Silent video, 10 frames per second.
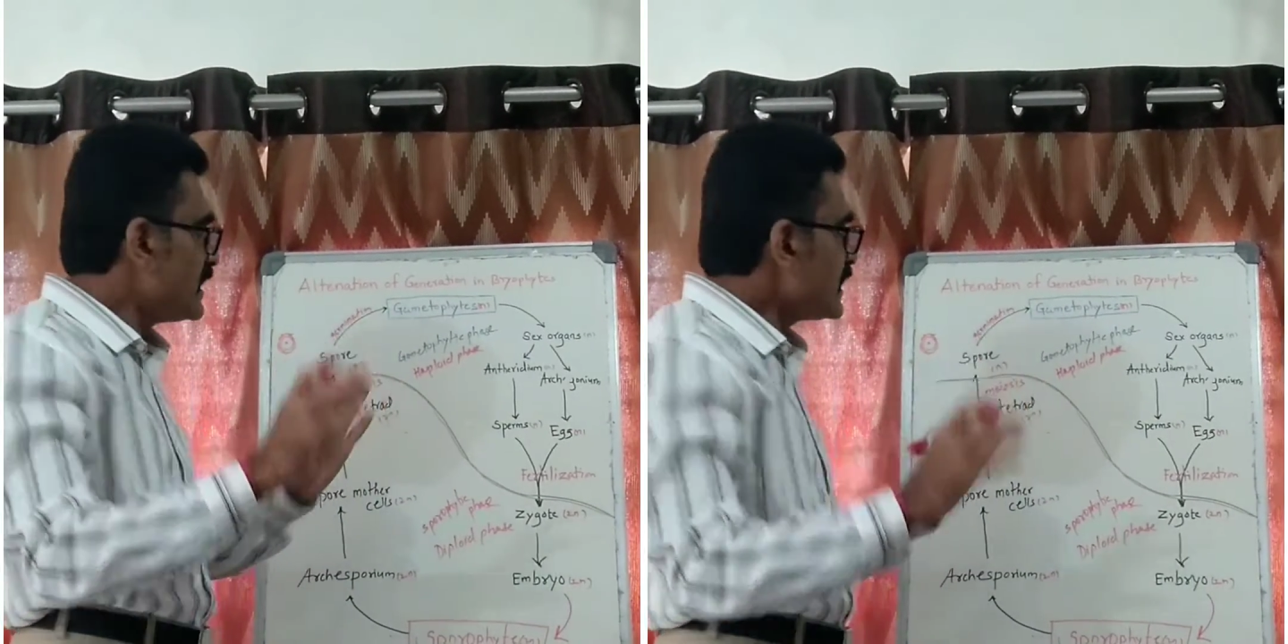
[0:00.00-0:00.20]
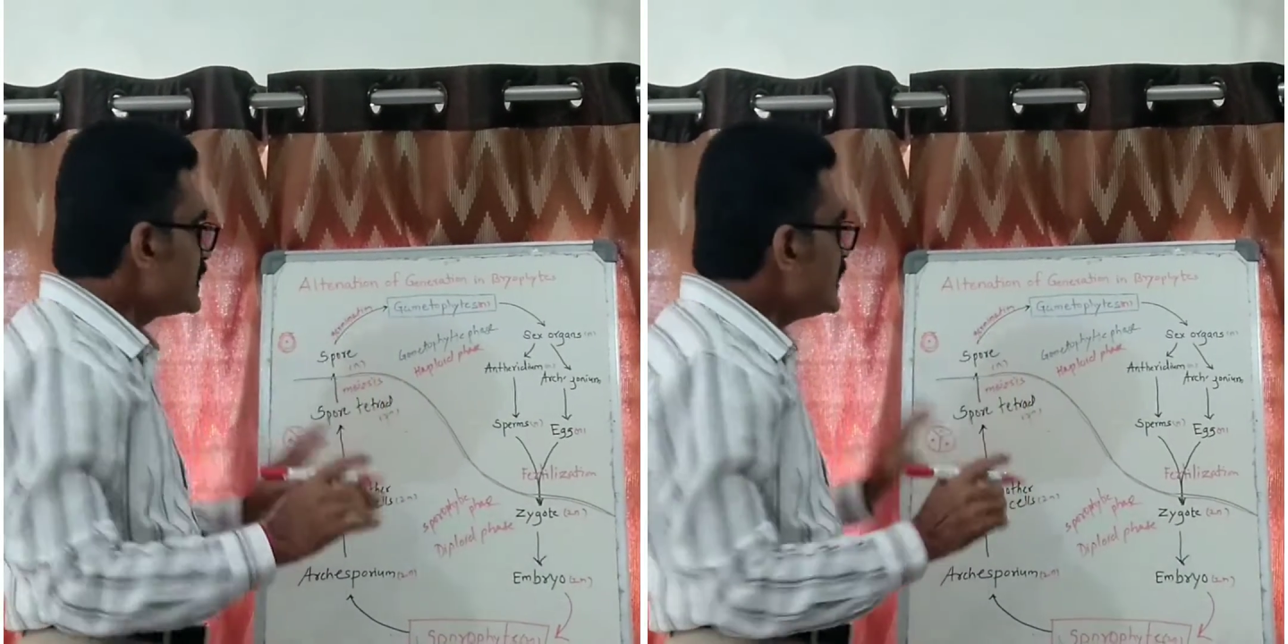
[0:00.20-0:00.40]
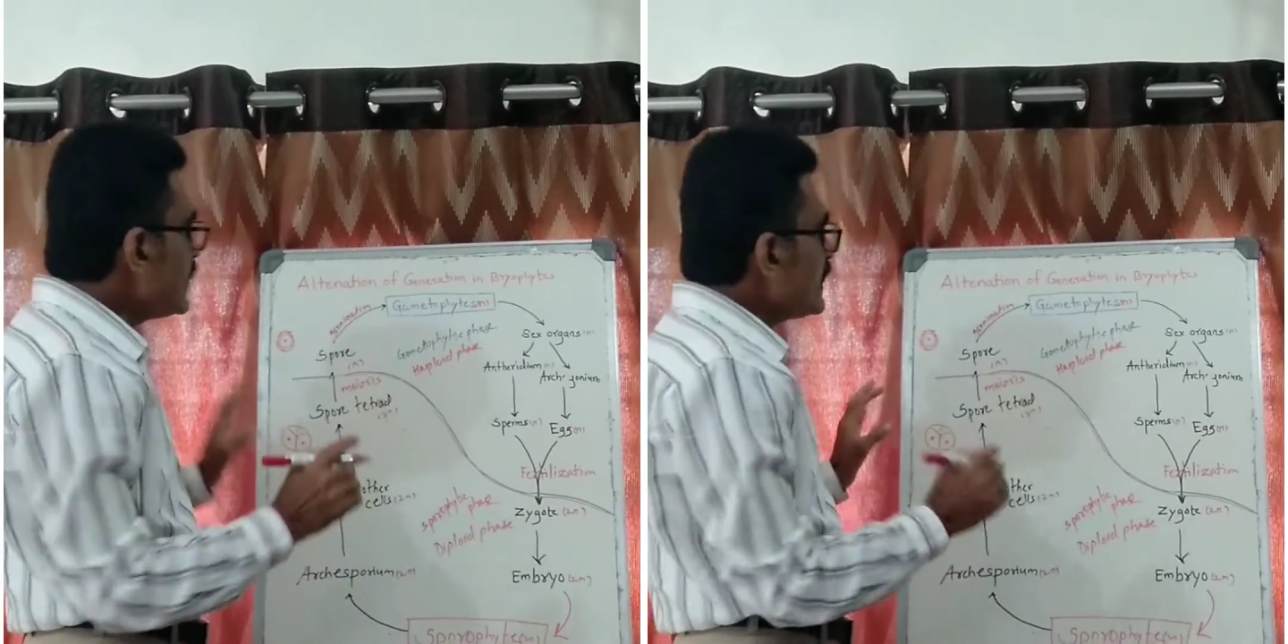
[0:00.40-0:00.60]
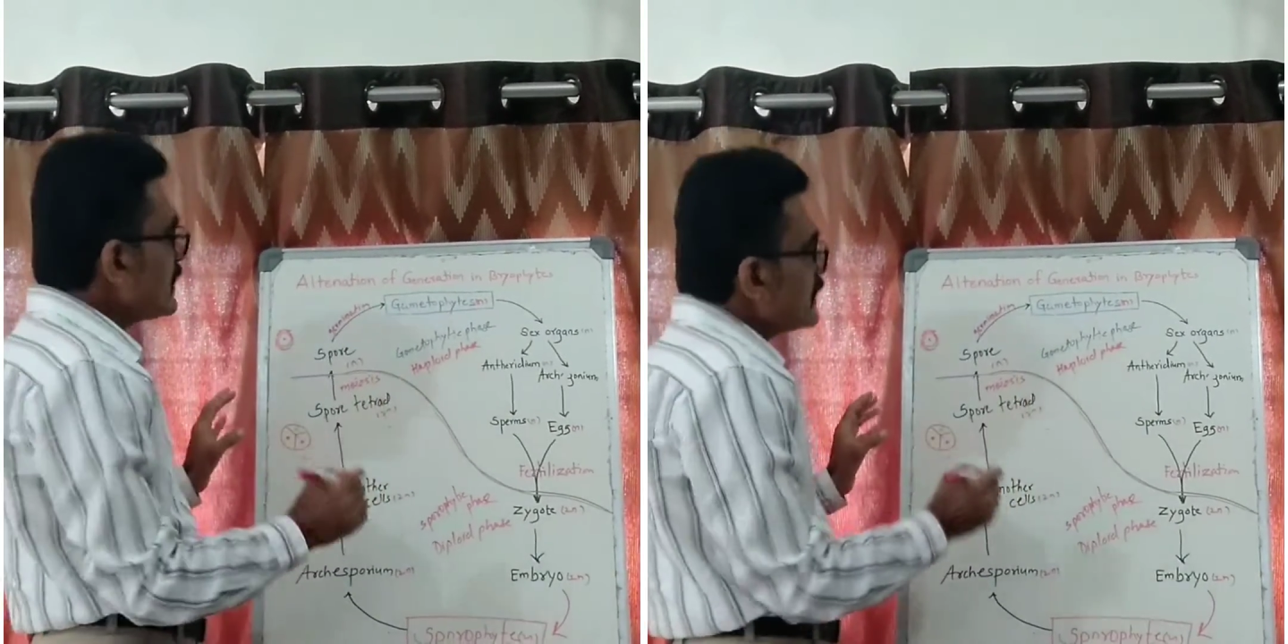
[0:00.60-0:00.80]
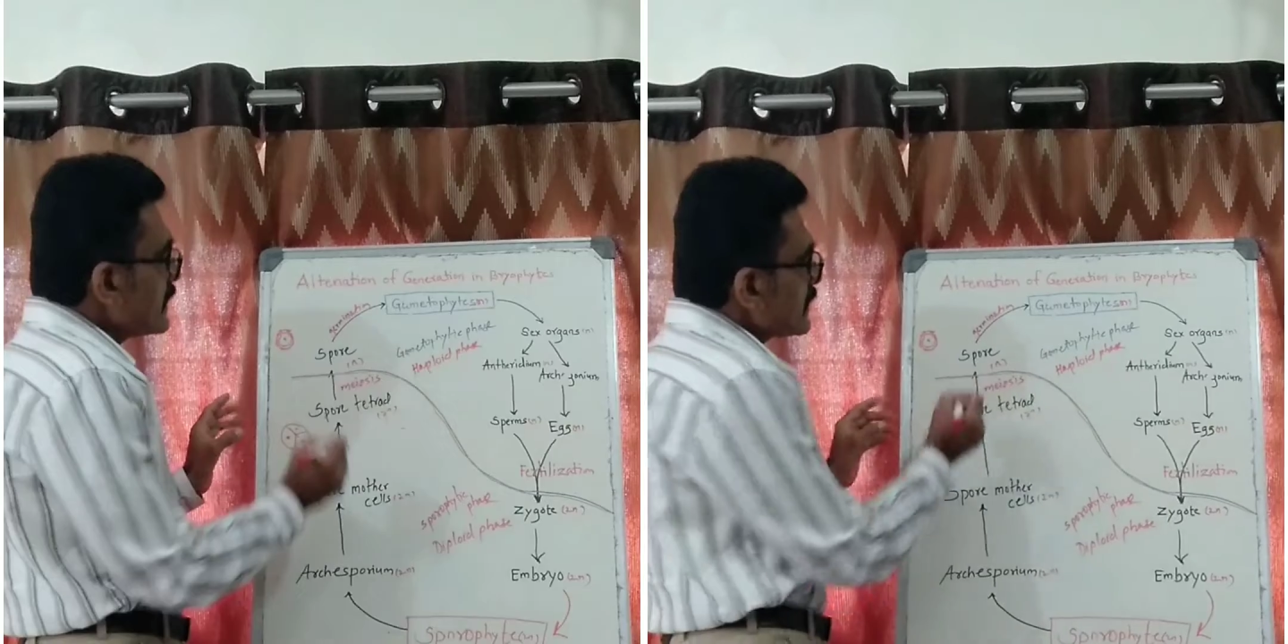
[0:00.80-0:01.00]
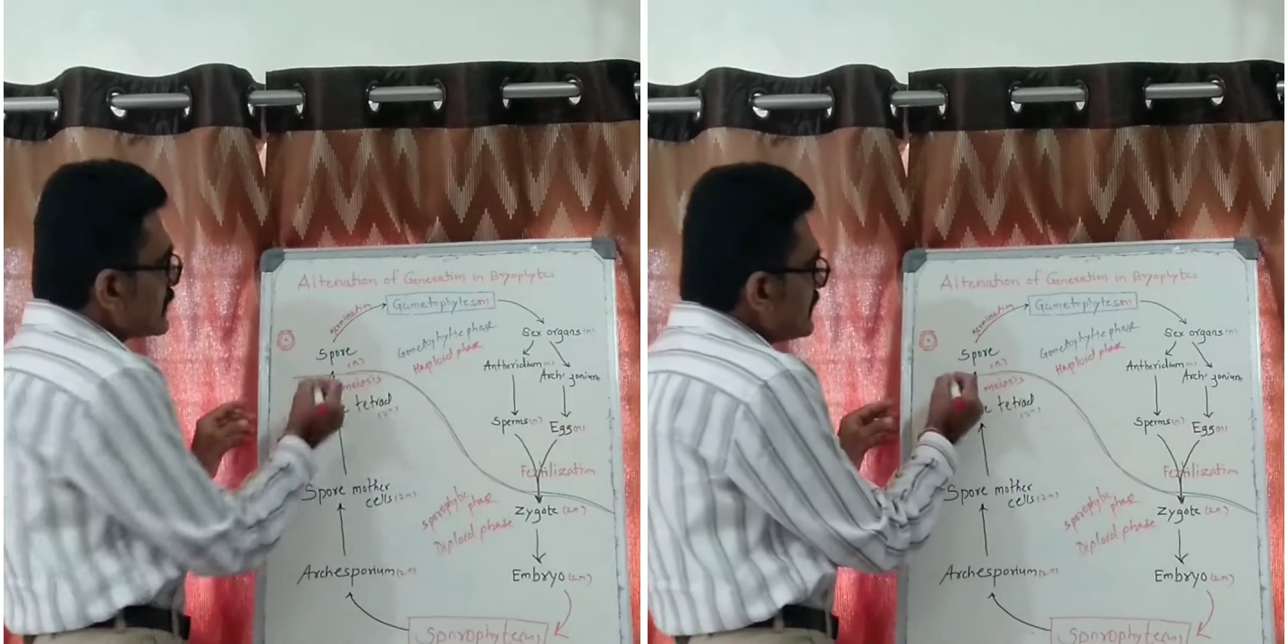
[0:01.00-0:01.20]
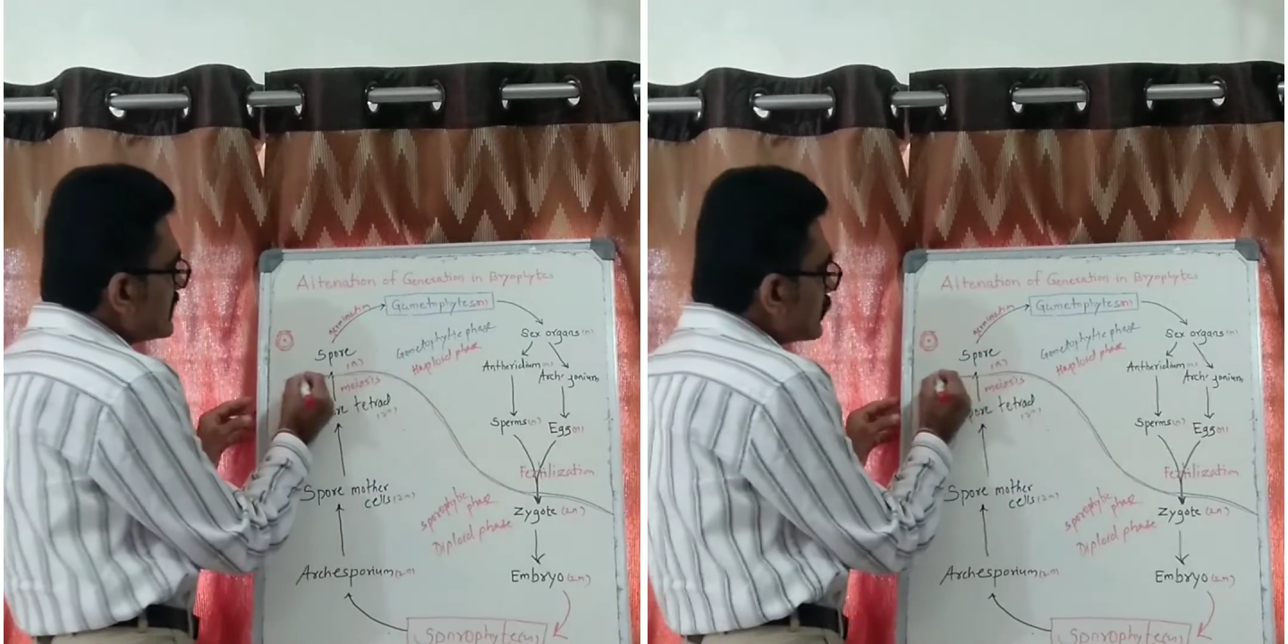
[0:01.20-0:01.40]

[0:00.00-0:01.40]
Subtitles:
Then this